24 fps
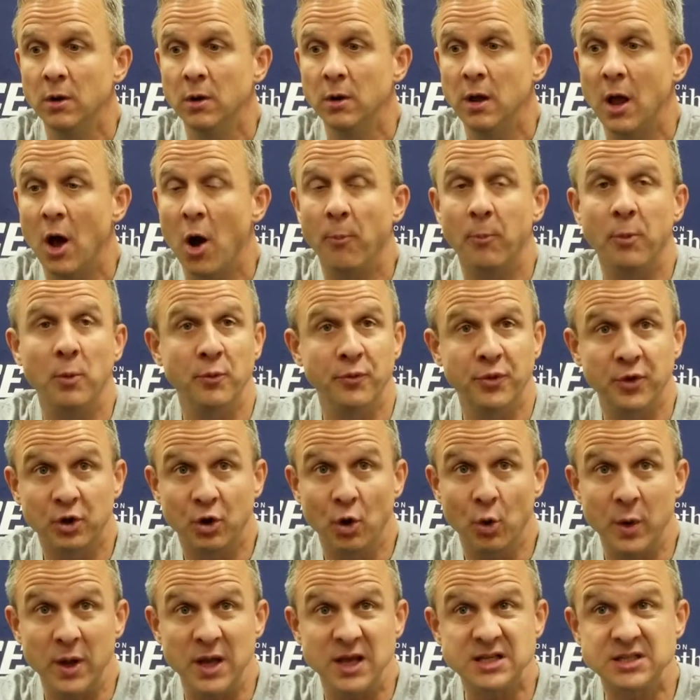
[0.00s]
helping with the
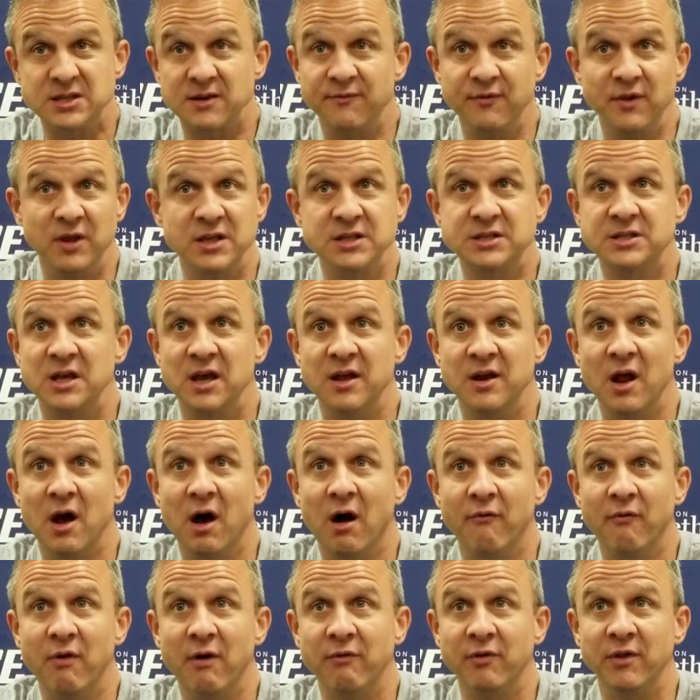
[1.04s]
cohesiveness and
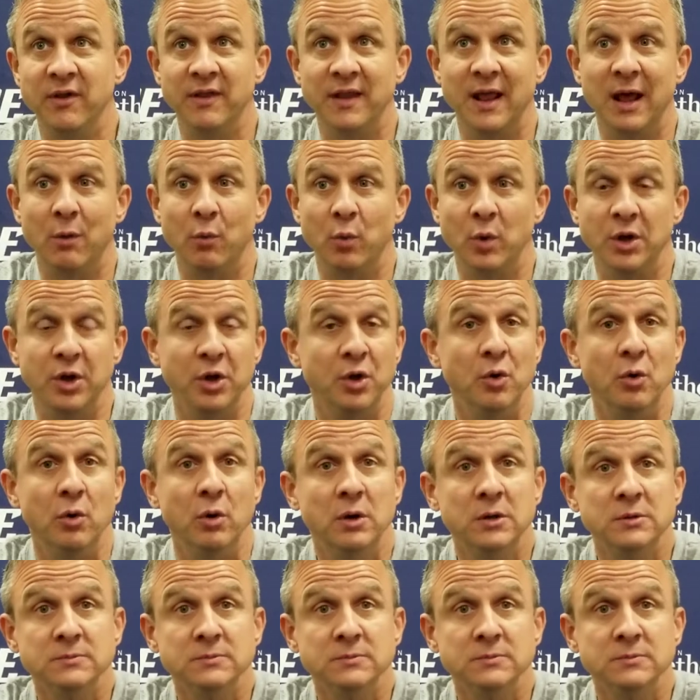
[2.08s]
of everything that we do.